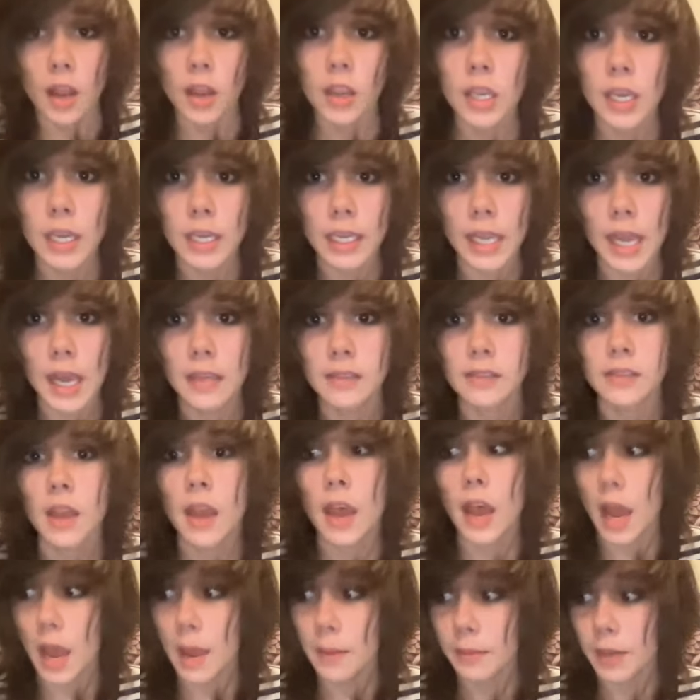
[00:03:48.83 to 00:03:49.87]
Oh yeah, guys,
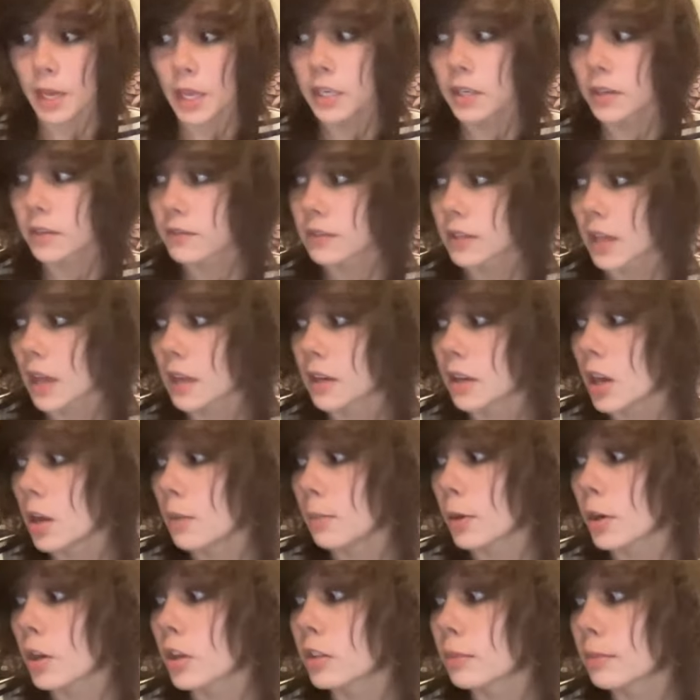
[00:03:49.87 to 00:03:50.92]
I'm kind of sad
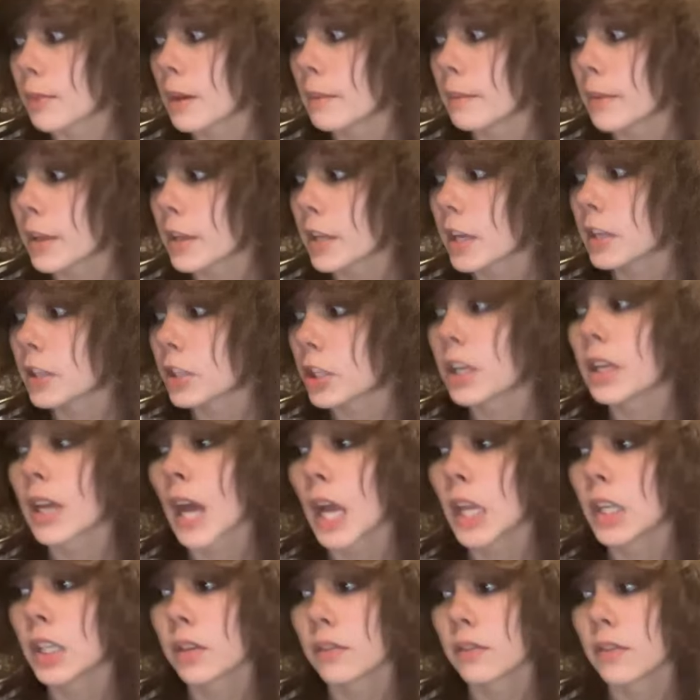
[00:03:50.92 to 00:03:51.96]
because my mother, she
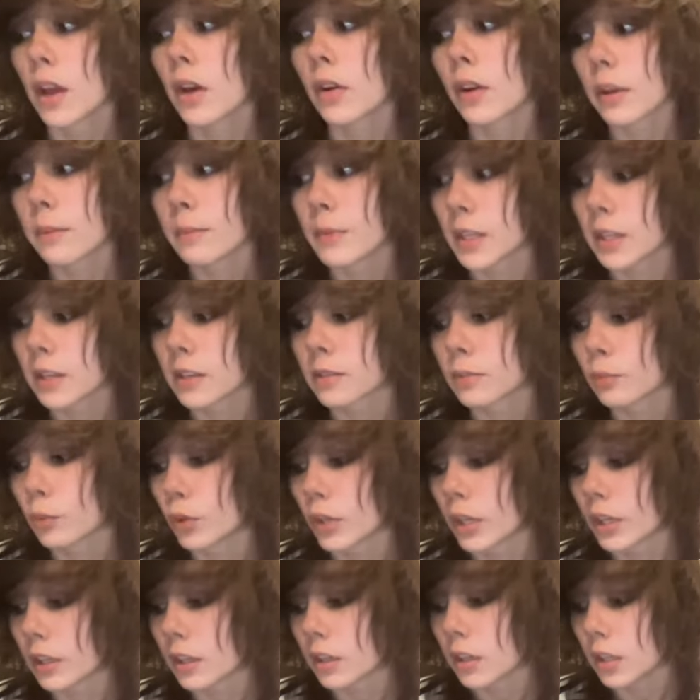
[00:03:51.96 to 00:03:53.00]
kind of yelled at me this
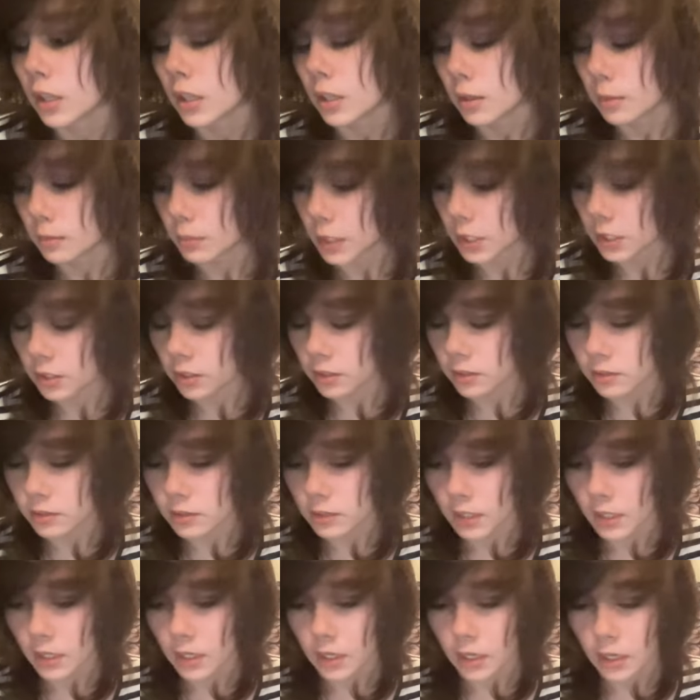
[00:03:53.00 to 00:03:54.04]
morning because,
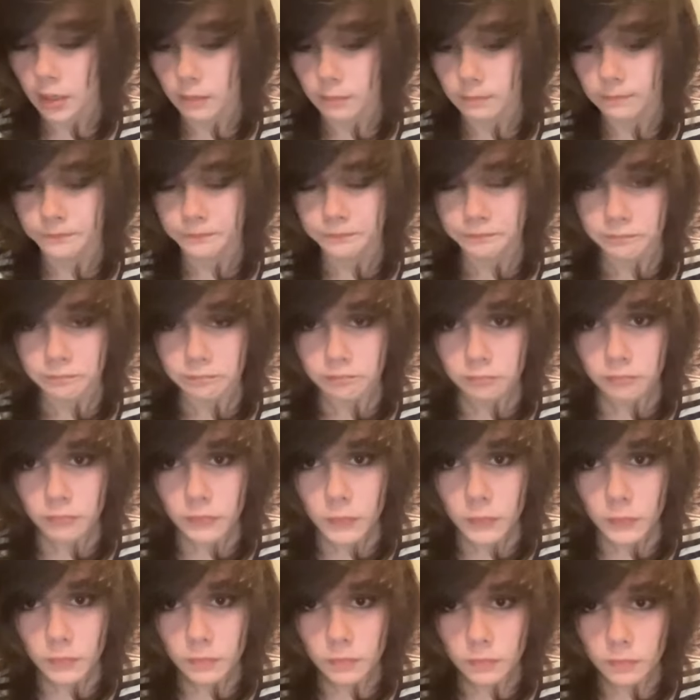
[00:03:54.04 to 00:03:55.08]
um,
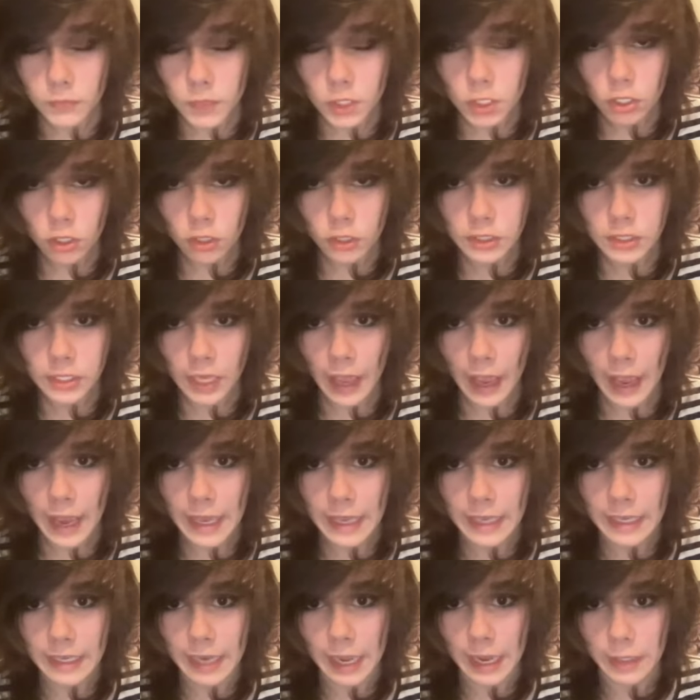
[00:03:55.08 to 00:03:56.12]
turns out I
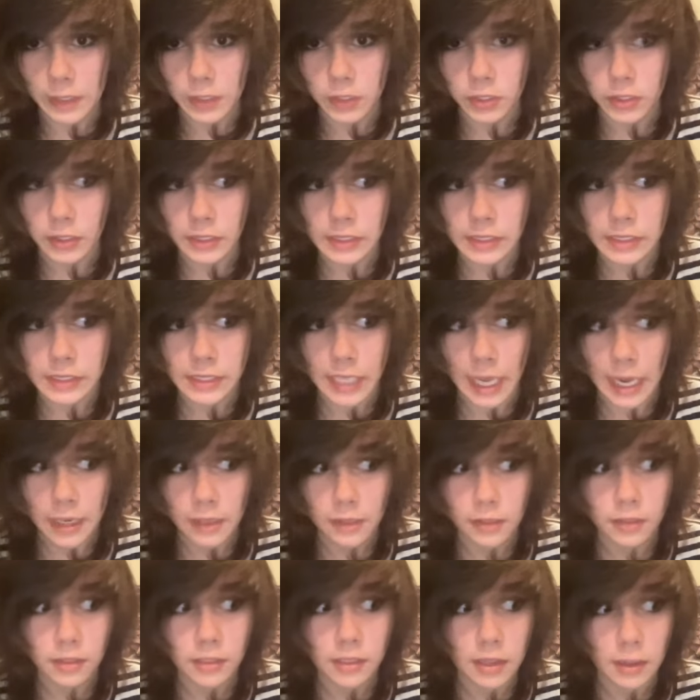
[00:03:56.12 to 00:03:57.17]
had actually
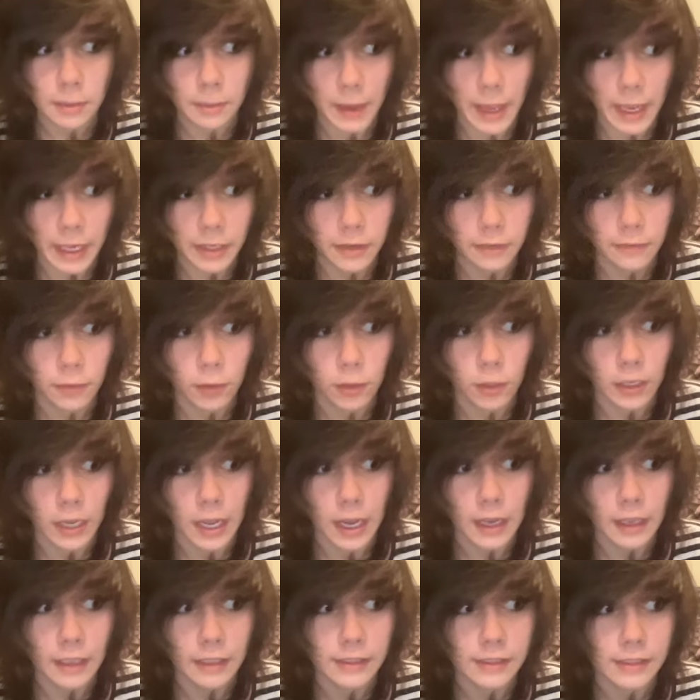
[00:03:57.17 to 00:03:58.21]
stained the back of her
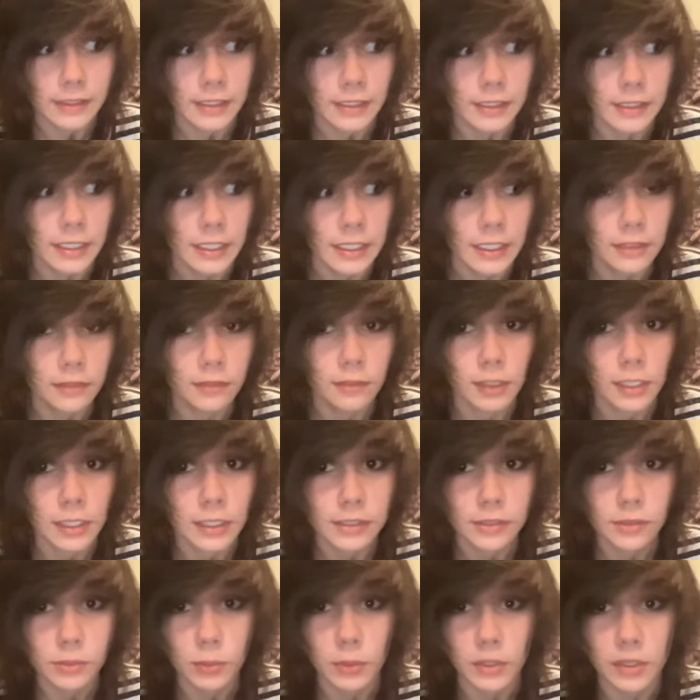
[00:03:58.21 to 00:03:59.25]
car seat
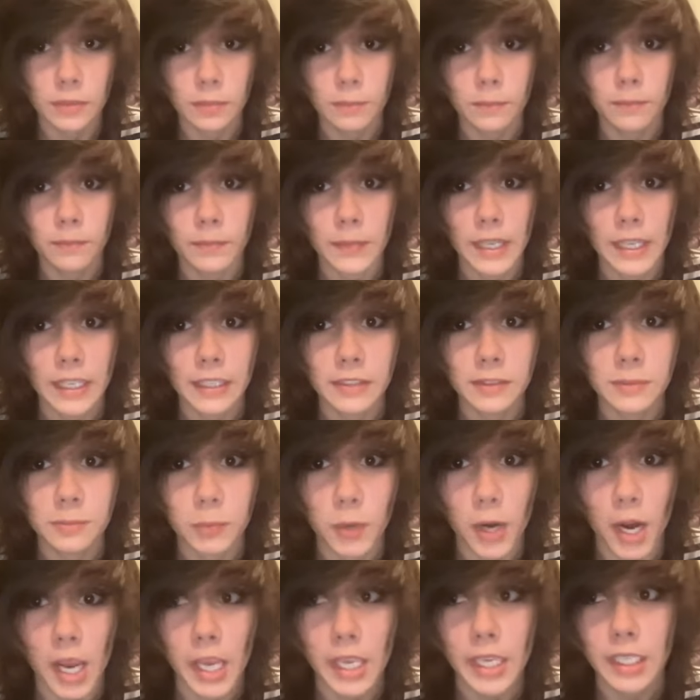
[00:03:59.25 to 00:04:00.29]
headrest with
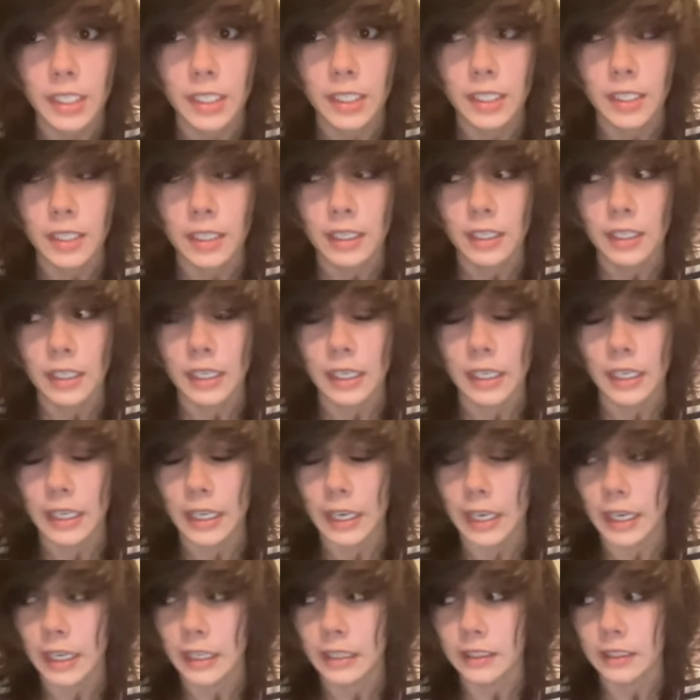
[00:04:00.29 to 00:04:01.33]
hairspray
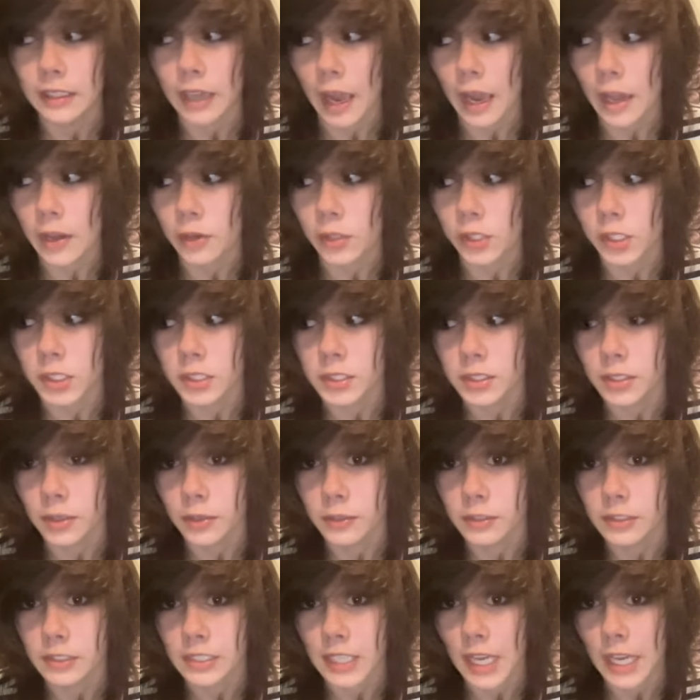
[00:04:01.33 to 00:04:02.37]
and I also
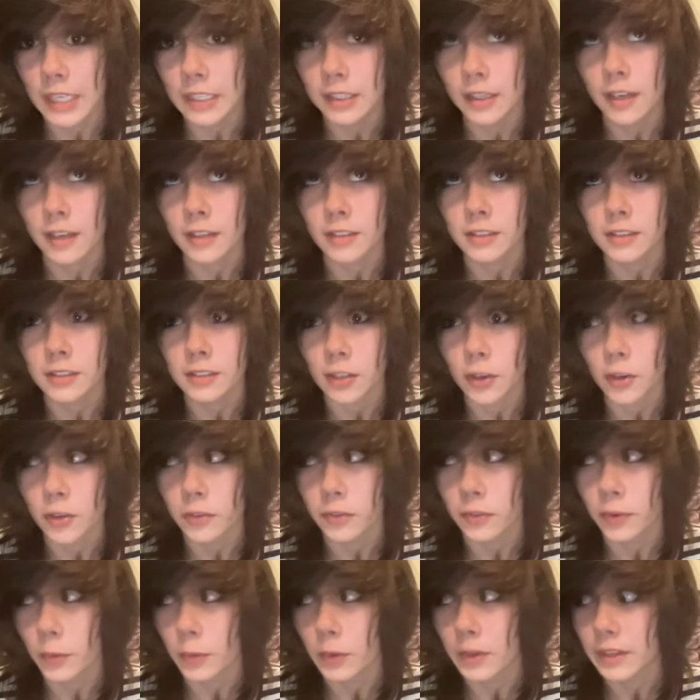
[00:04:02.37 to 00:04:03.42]
stained our
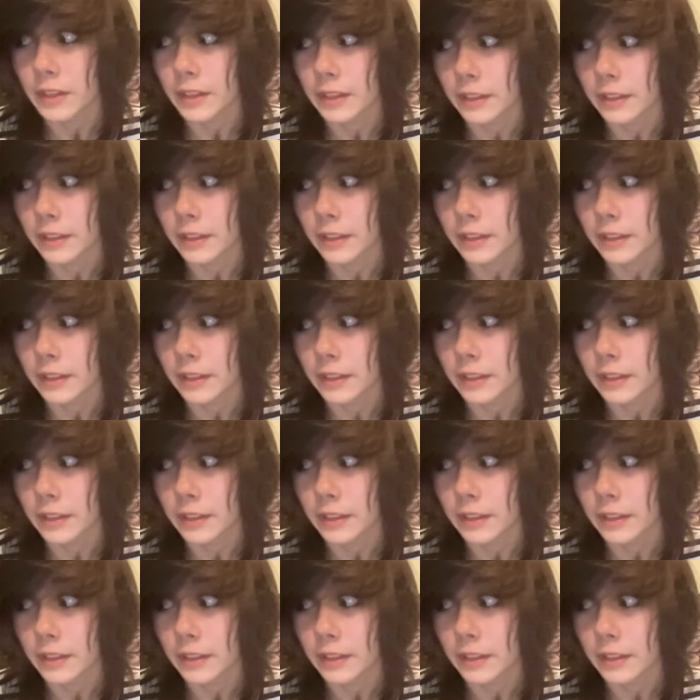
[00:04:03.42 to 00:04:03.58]
sofa with